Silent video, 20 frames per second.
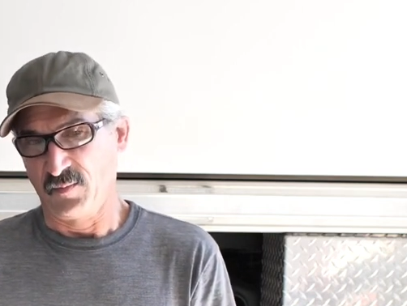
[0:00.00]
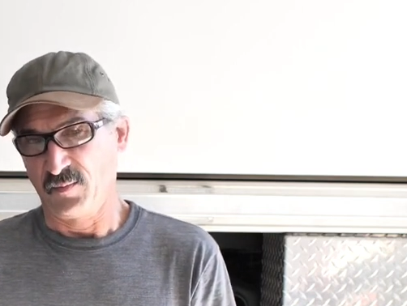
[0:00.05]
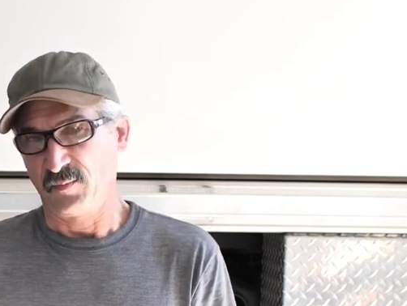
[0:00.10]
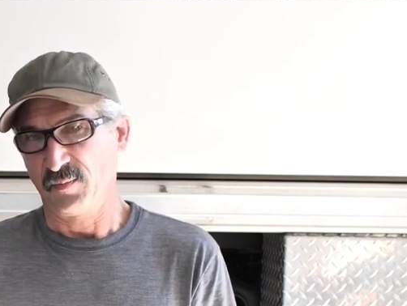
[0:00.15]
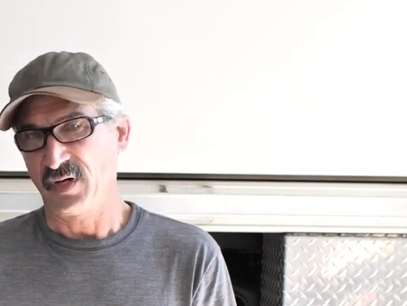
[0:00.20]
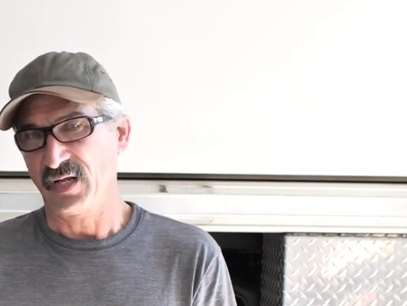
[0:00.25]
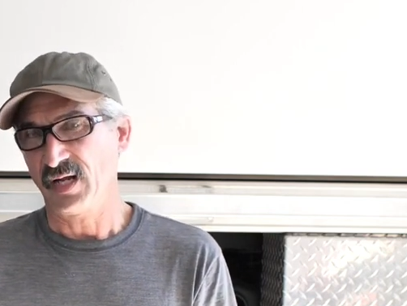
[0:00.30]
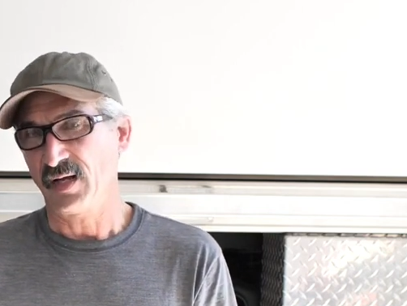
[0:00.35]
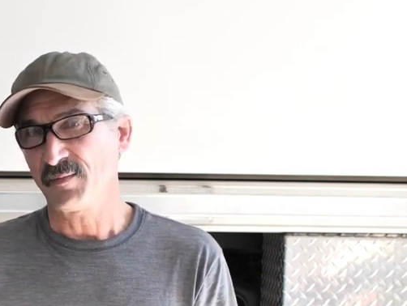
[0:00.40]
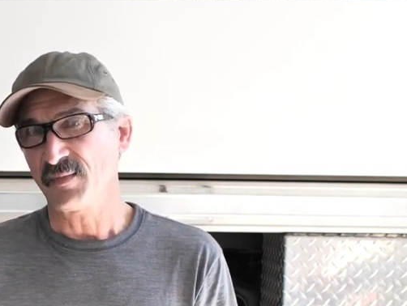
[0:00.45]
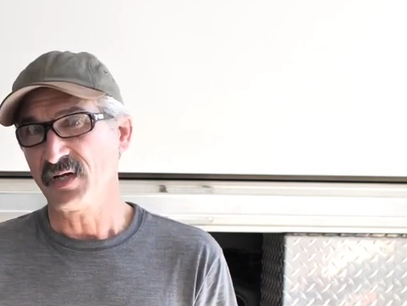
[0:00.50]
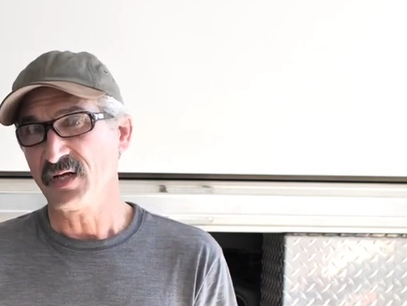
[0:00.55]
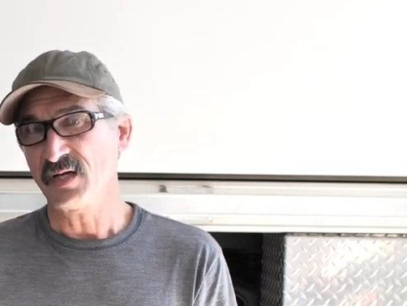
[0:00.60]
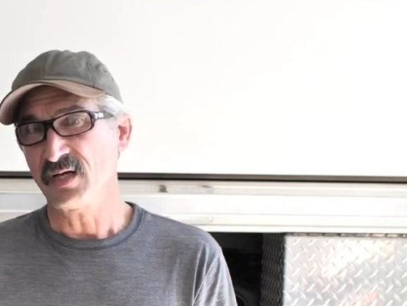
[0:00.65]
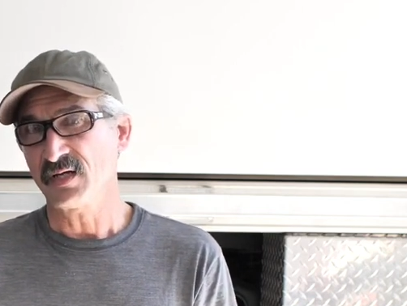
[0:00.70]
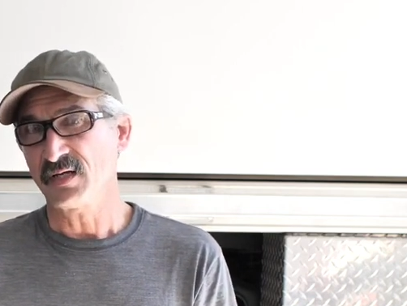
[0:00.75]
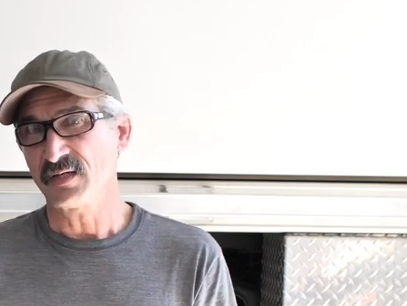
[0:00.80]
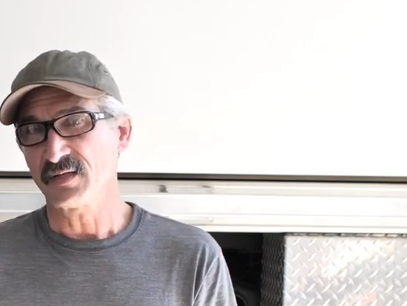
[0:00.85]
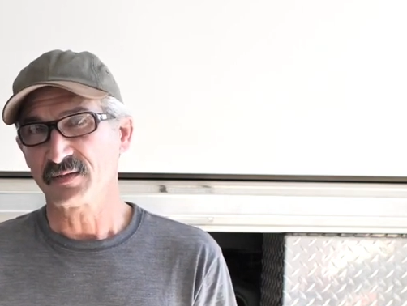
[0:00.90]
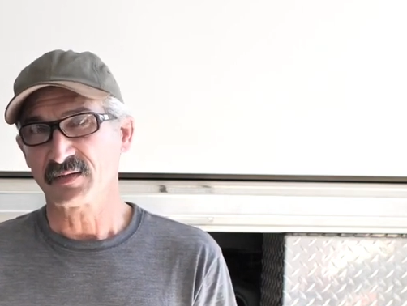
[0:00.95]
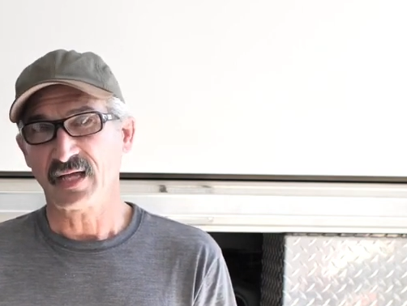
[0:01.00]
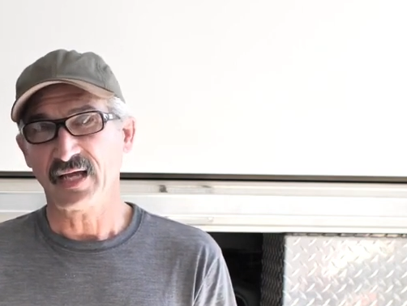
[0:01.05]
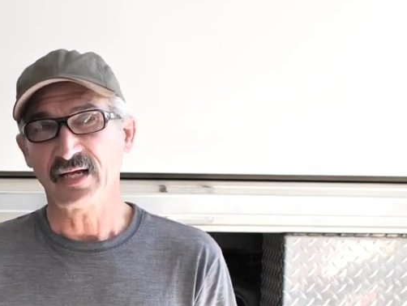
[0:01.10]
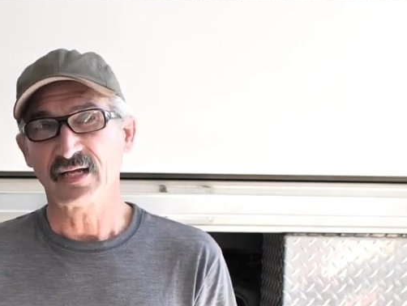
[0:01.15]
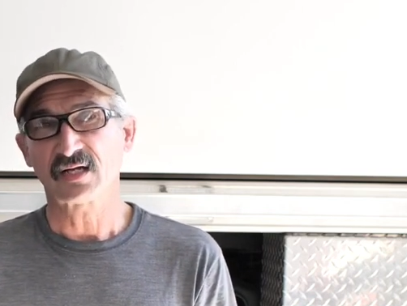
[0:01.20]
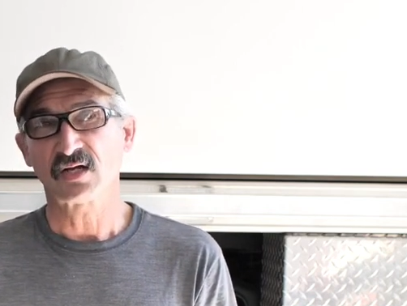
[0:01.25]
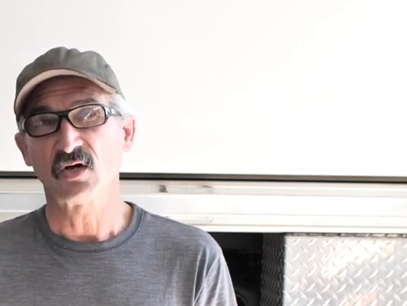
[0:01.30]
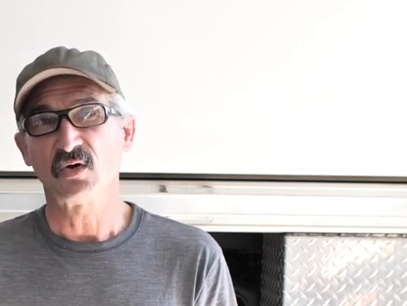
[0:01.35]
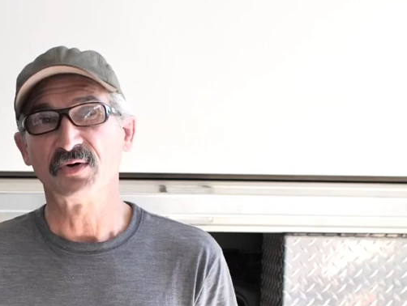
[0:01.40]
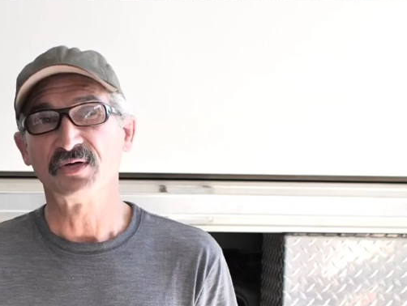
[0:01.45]
But I'm gonna kind
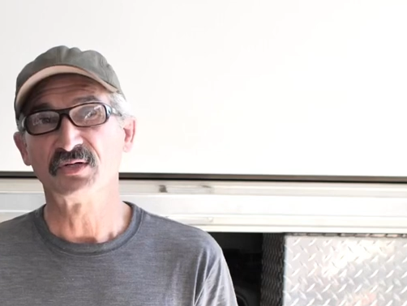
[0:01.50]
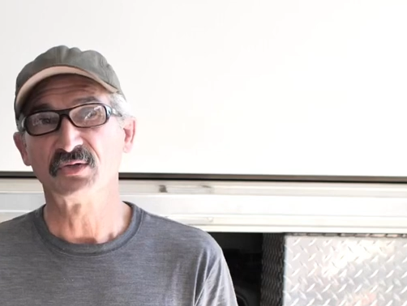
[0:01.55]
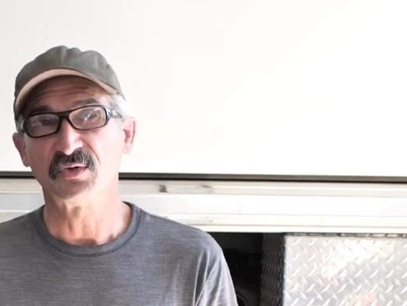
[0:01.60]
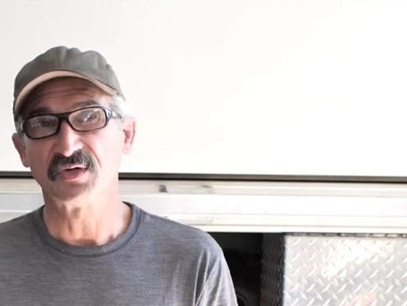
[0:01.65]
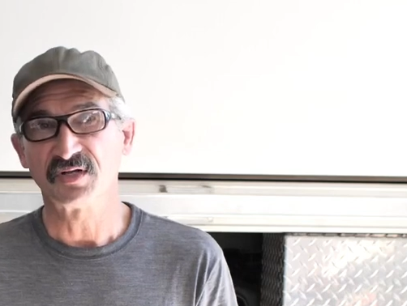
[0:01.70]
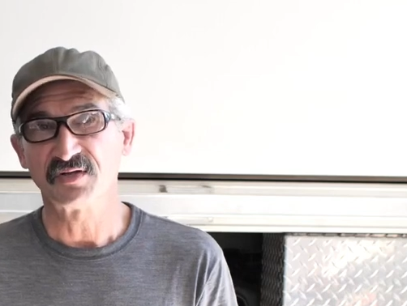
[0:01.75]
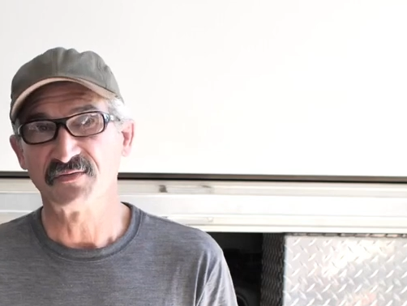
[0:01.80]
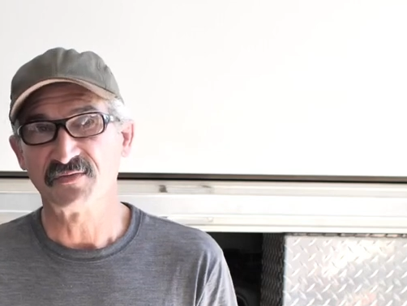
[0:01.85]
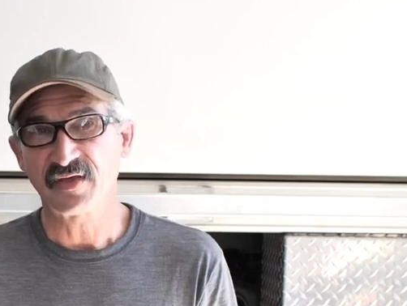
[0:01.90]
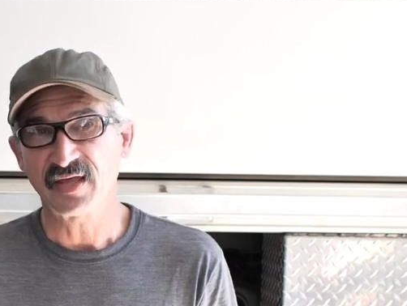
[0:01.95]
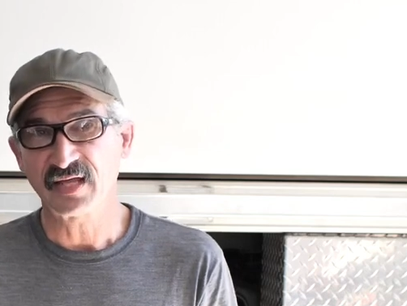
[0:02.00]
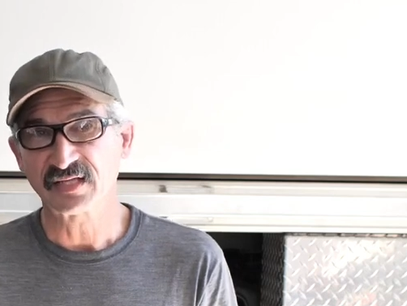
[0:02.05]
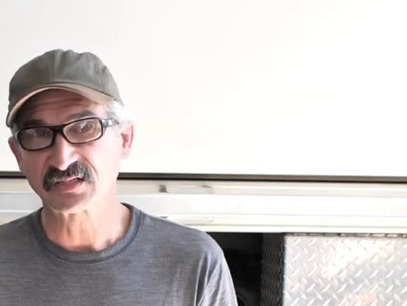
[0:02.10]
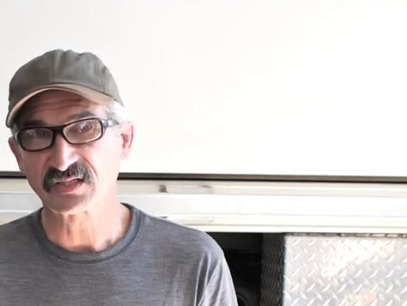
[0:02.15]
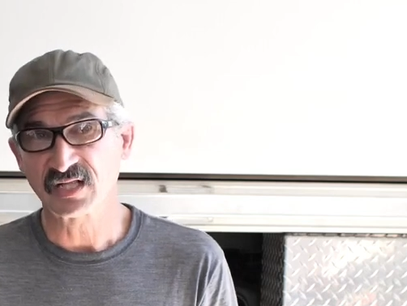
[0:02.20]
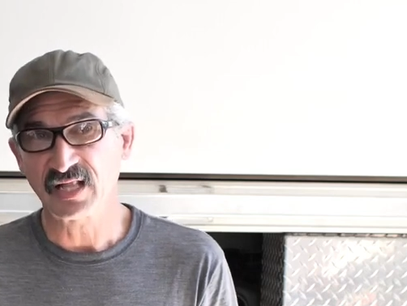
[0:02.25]
of go into an advanced